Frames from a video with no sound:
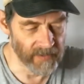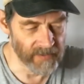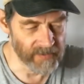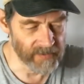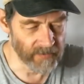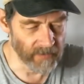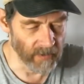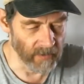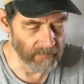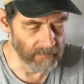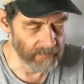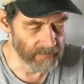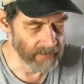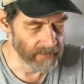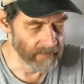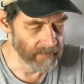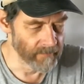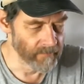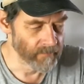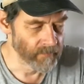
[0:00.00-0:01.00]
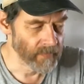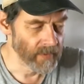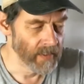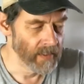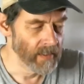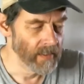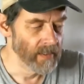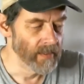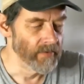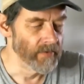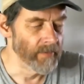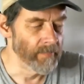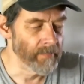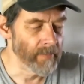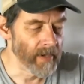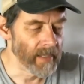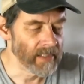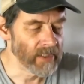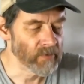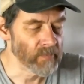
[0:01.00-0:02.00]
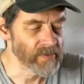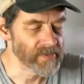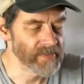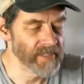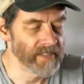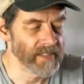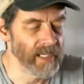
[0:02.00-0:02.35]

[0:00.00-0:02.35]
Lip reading: stopped. The pilot was then